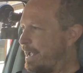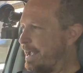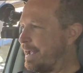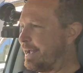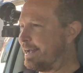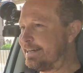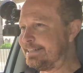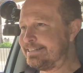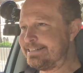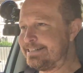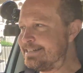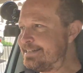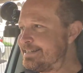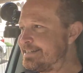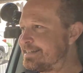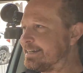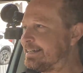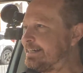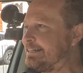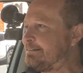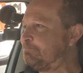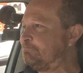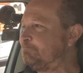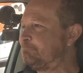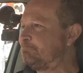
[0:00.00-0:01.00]
And
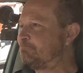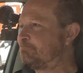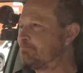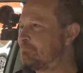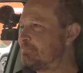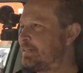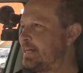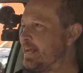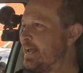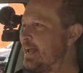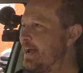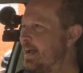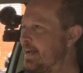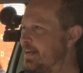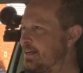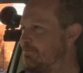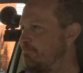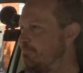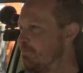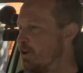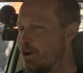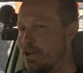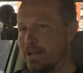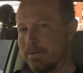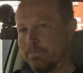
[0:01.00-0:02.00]
yeah,
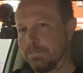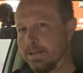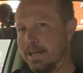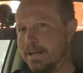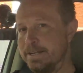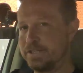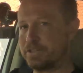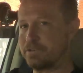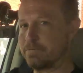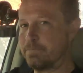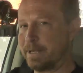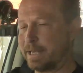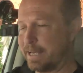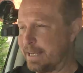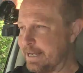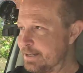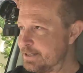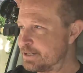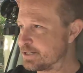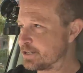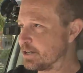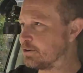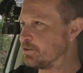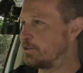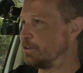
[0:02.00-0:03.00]
no complaints from the
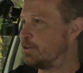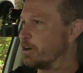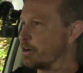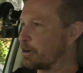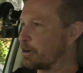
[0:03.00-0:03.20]
kids on